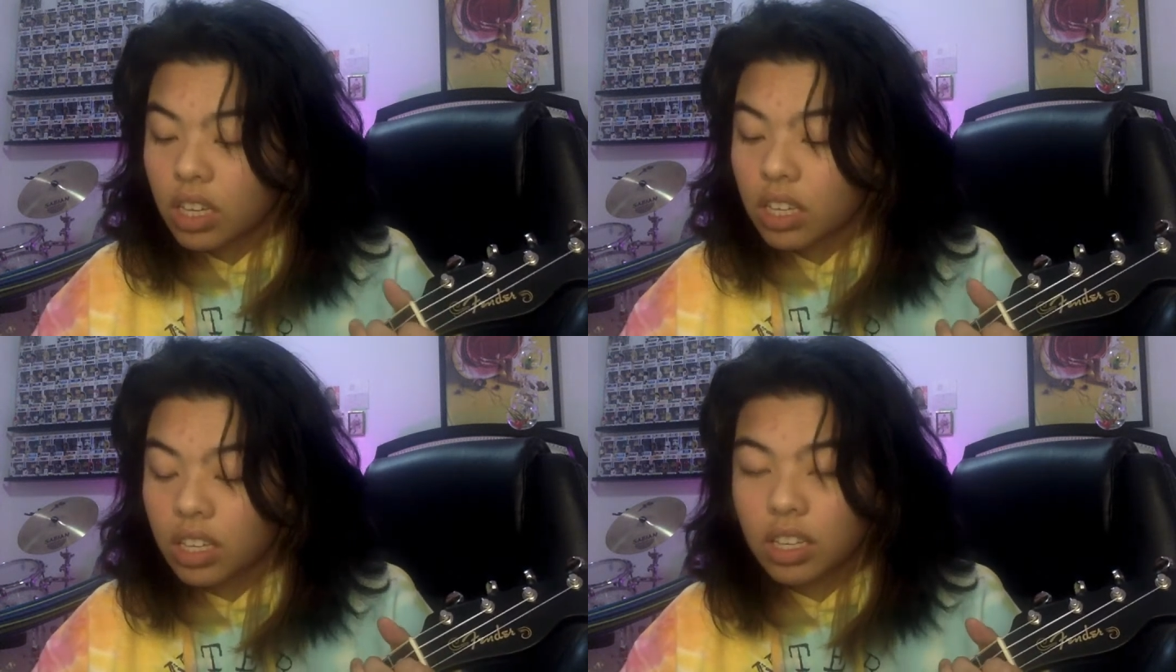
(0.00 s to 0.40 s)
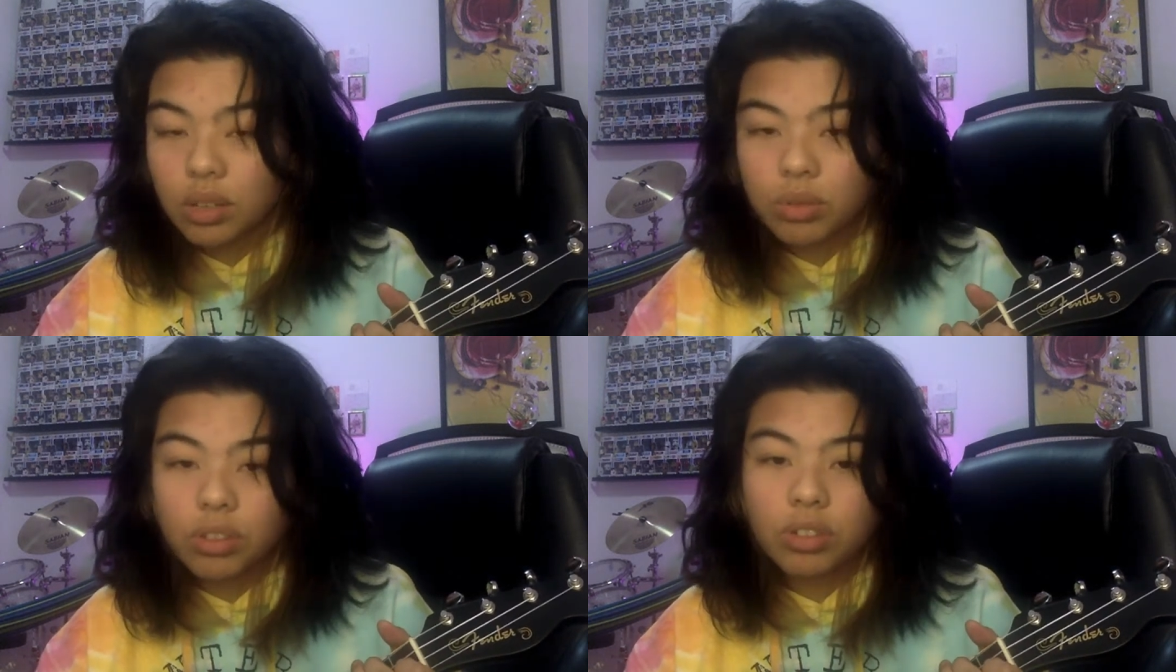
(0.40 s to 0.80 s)
he
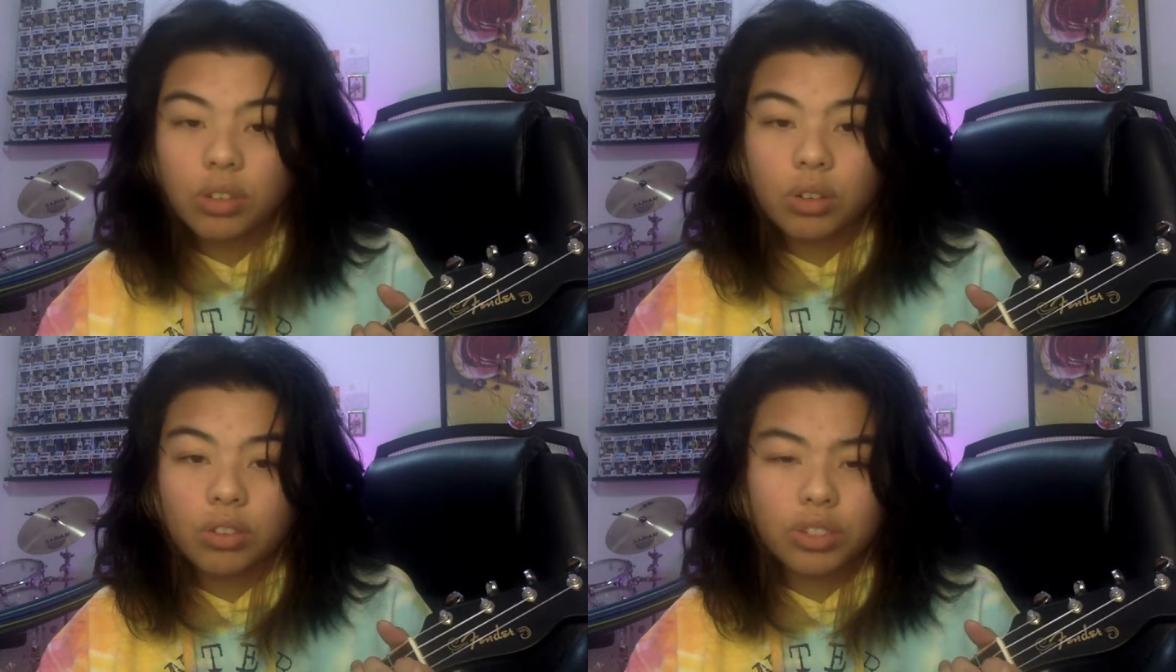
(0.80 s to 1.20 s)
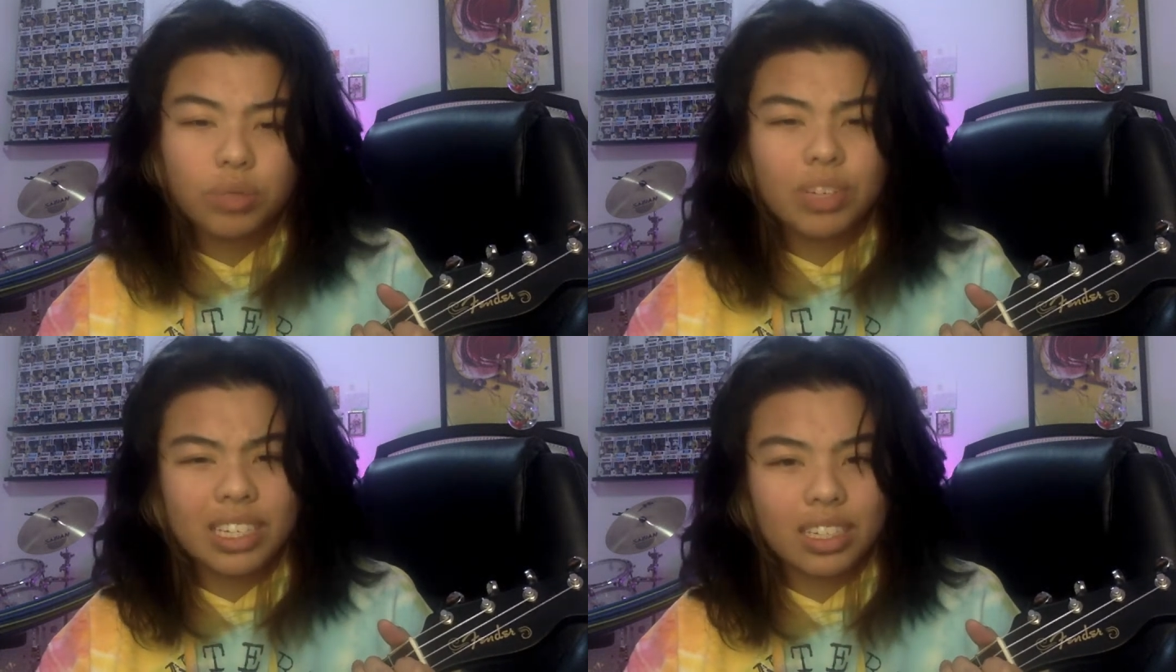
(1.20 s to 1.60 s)
was told just
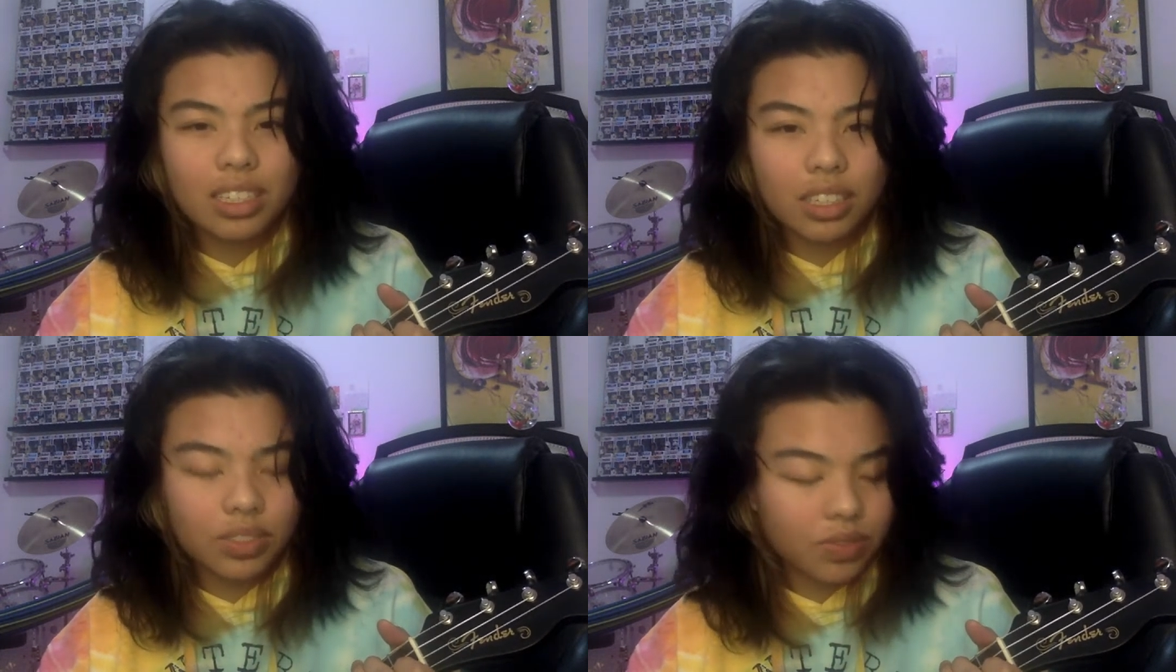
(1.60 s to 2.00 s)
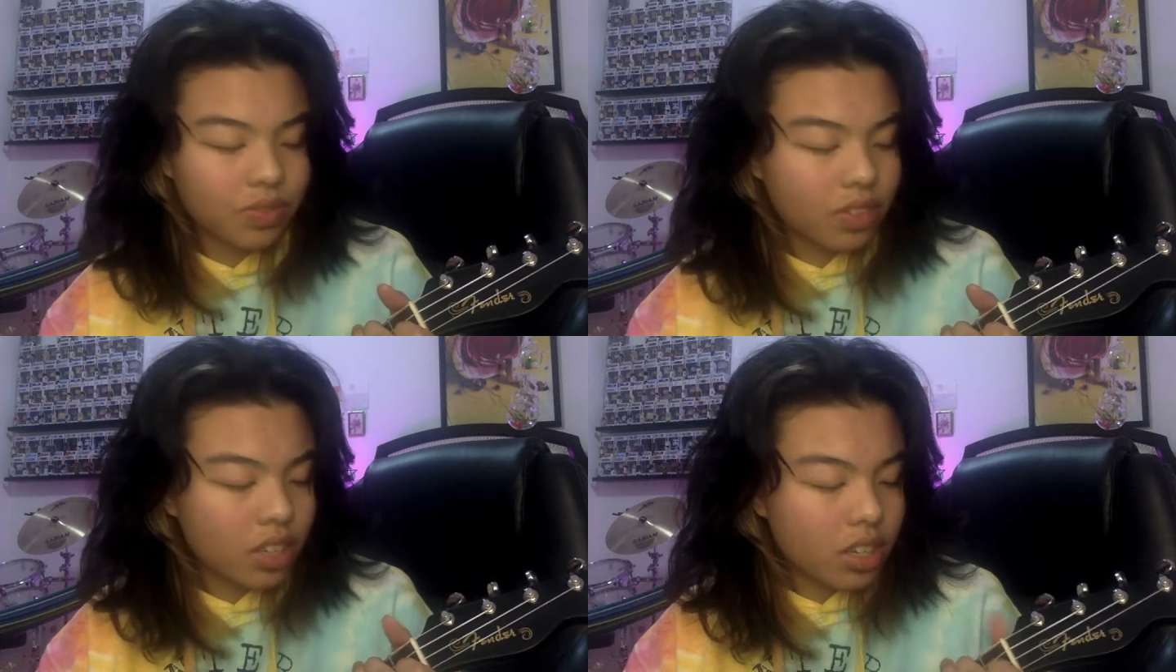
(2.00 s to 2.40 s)

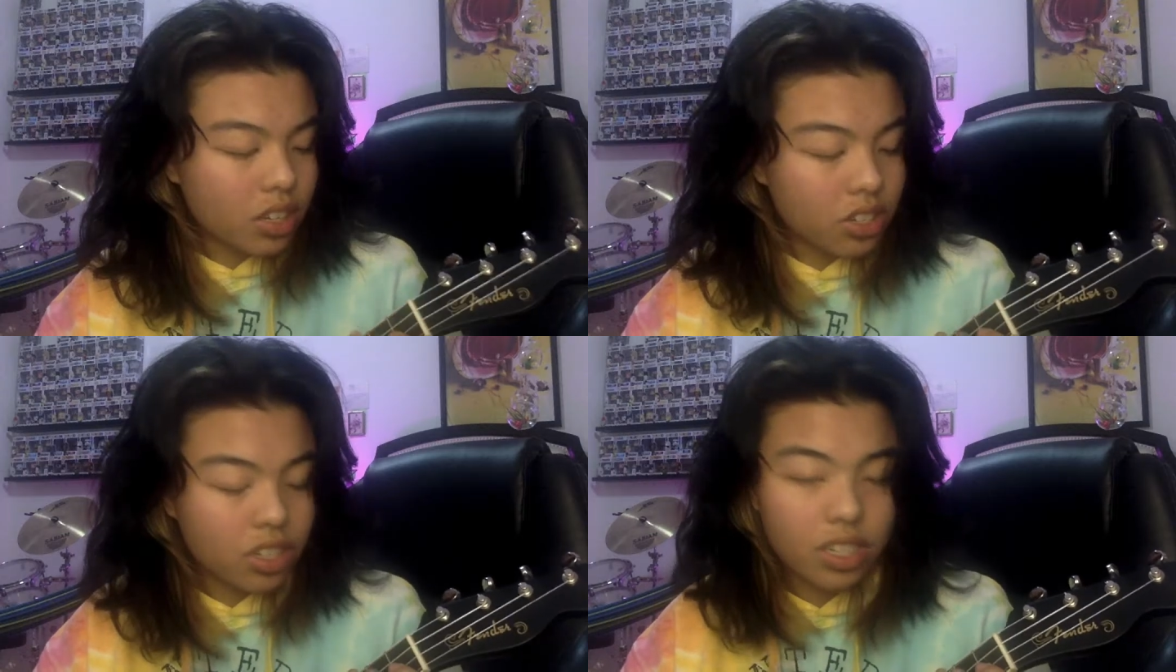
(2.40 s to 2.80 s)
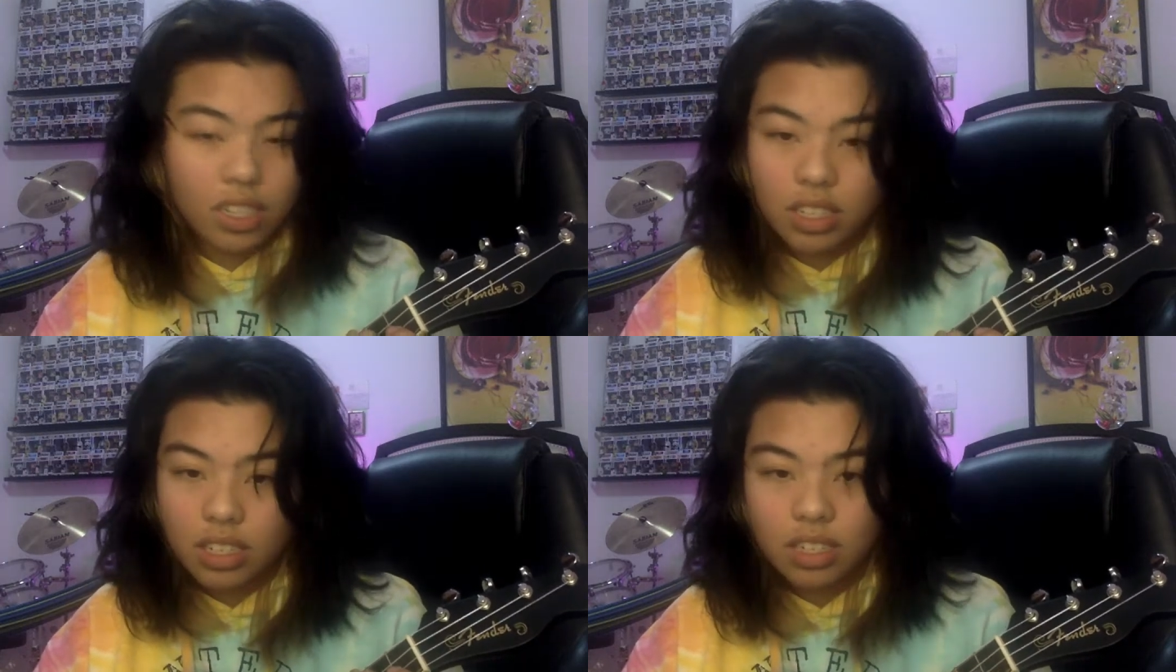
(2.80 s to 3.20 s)
recently
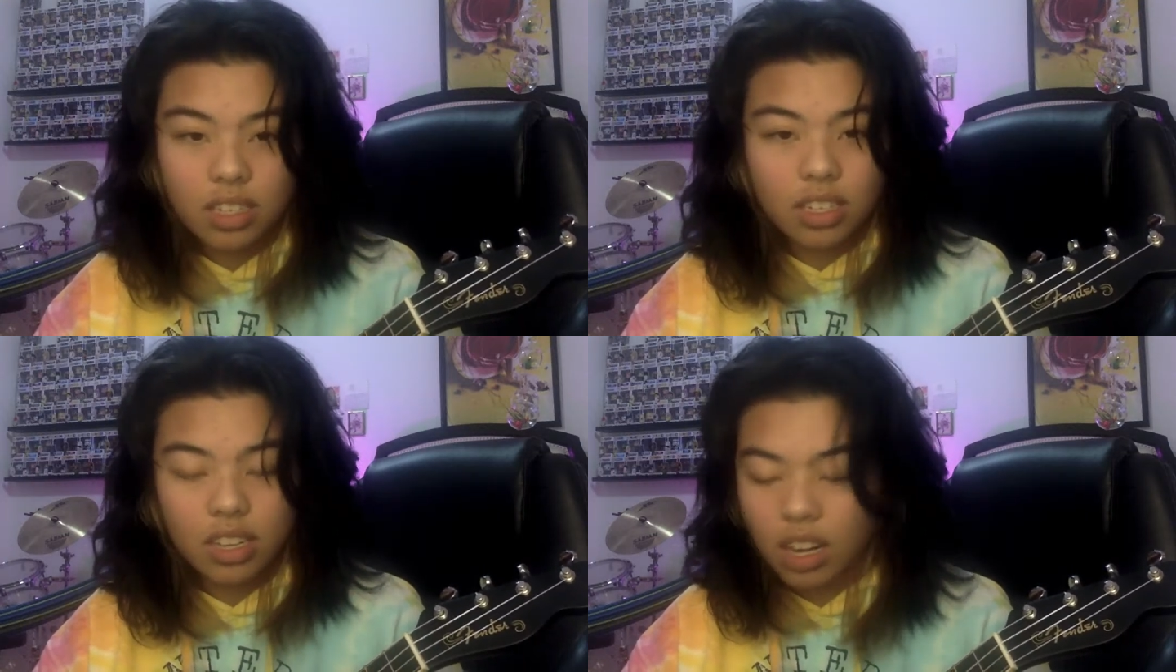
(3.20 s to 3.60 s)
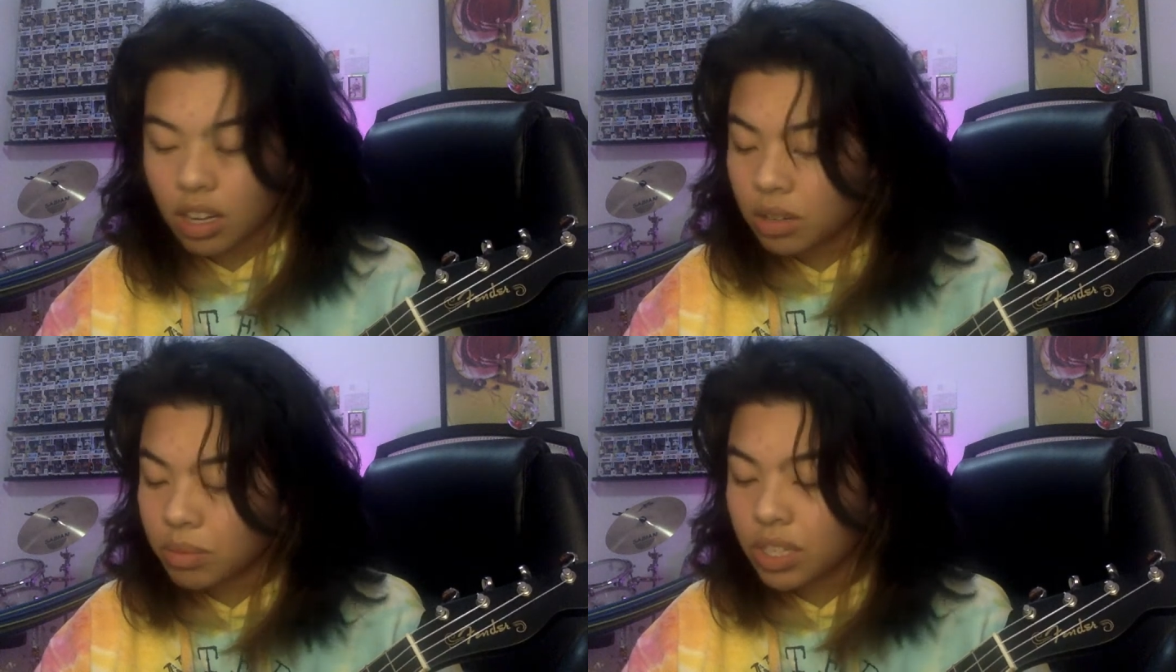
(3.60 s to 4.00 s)
she's
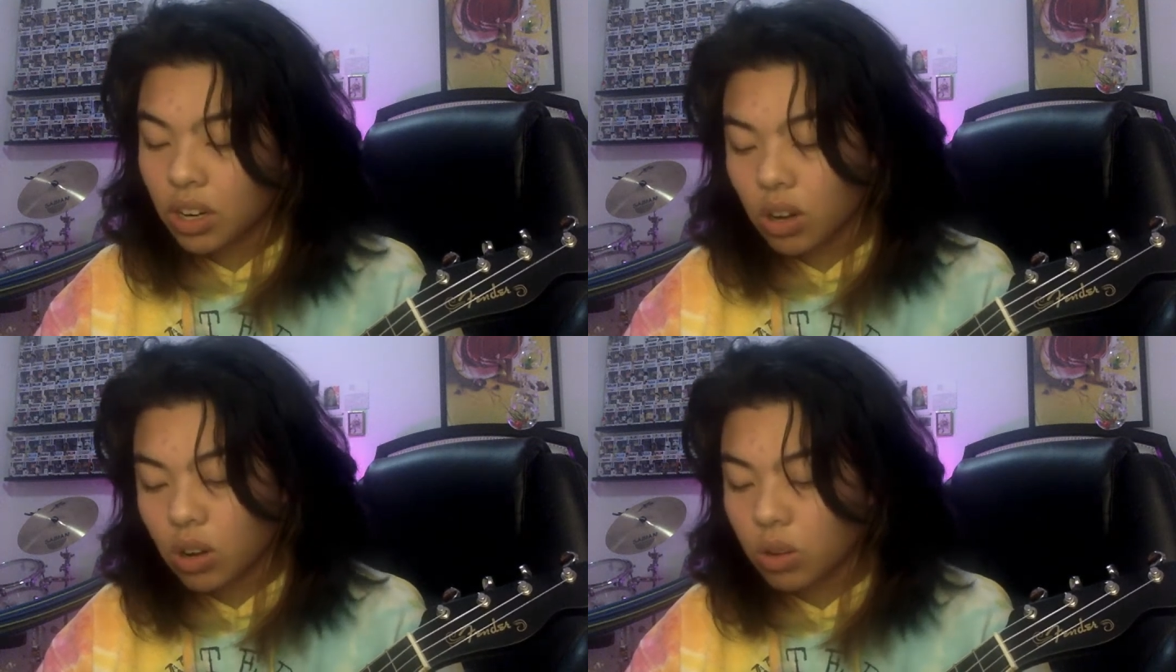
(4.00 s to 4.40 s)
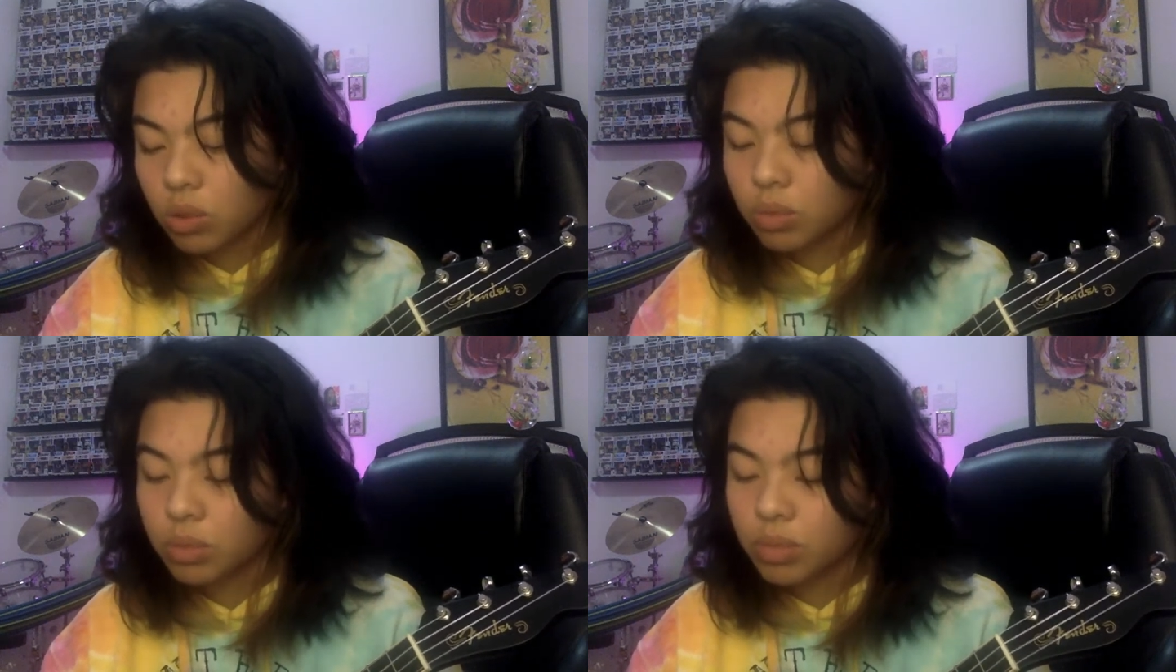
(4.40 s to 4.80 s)
coming
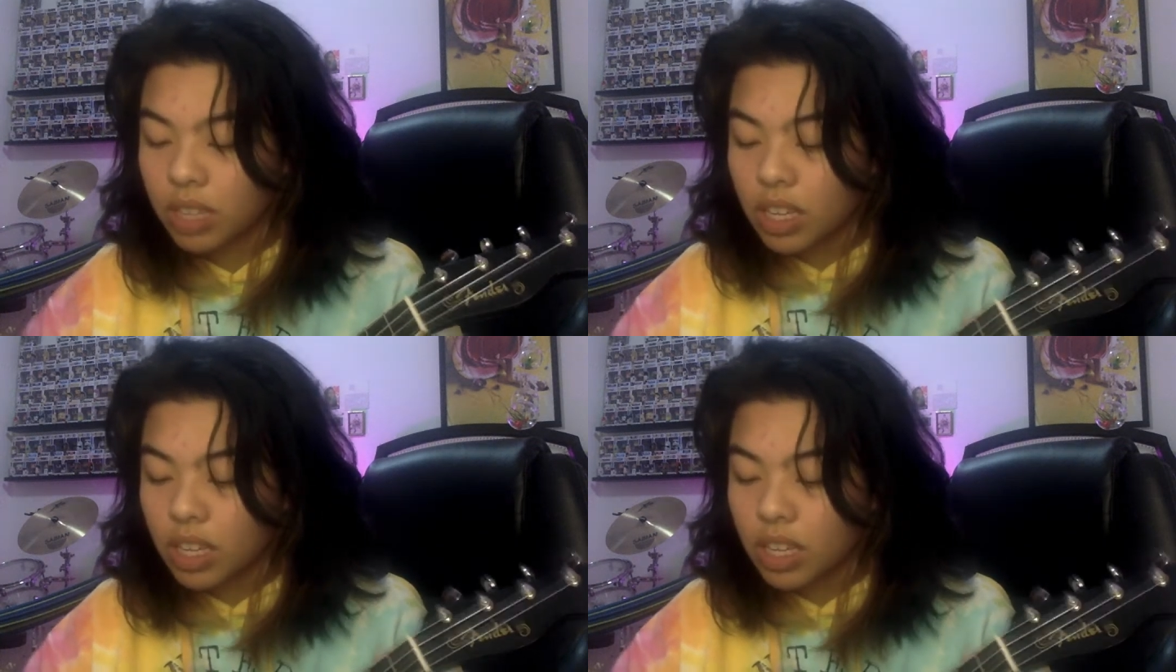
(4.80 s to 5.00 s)
home.